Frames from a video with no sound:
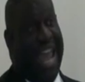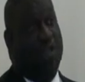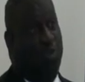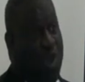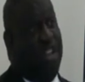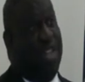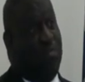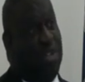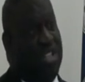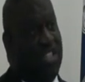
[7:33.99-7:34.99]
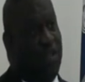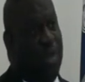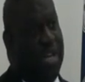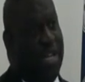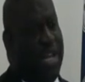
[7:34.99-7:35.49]
and when do they
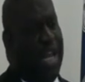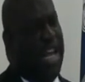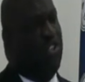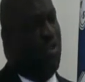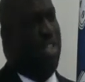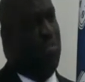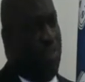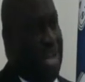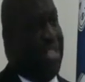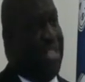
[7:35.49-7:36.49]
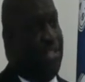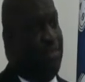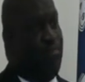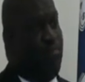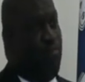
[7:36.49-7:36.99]
participate in the schooling
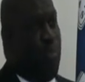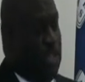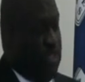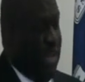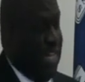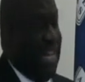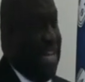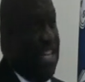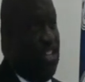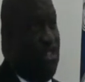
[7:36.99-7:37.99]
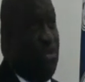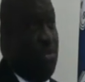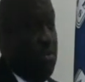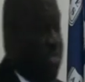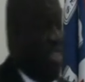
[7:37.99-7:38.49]
process. So I take these 2